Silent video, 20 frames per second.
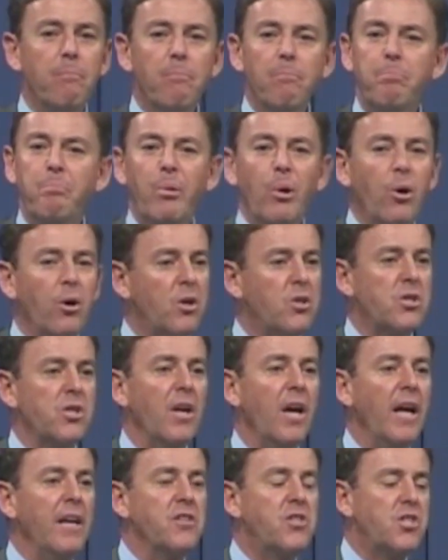books
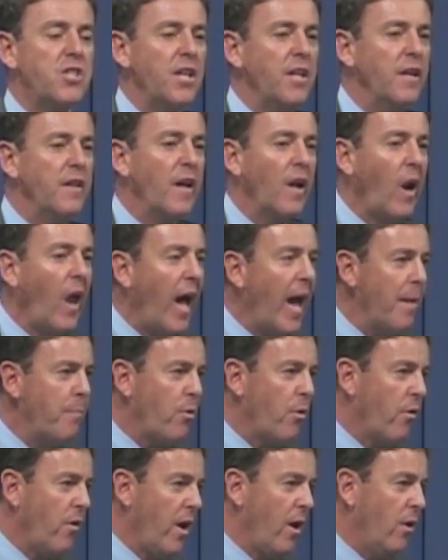and sit in the
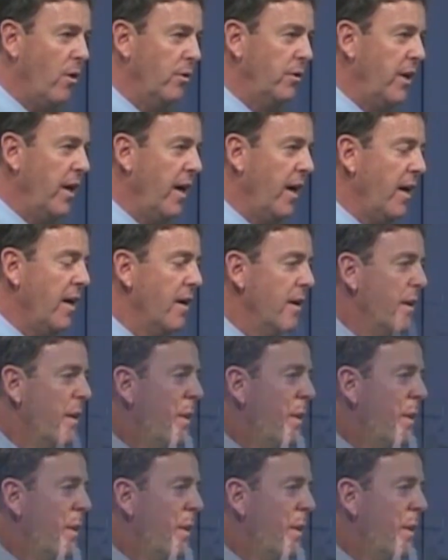library all day.